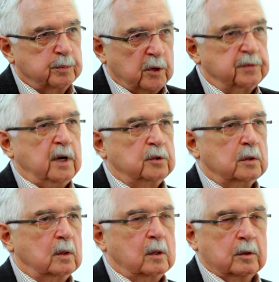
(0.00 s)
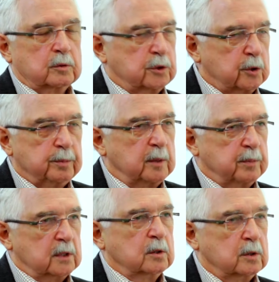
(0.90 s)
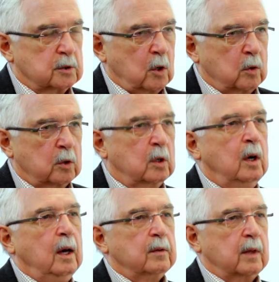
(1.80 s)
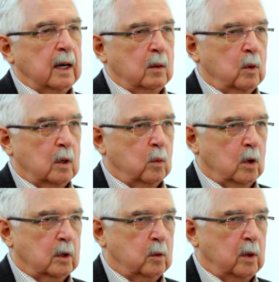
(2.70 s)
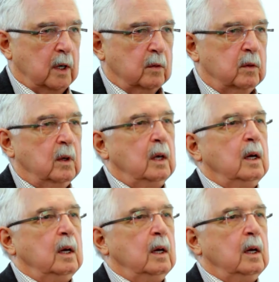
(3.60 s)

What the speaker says: business owner that I want to work with.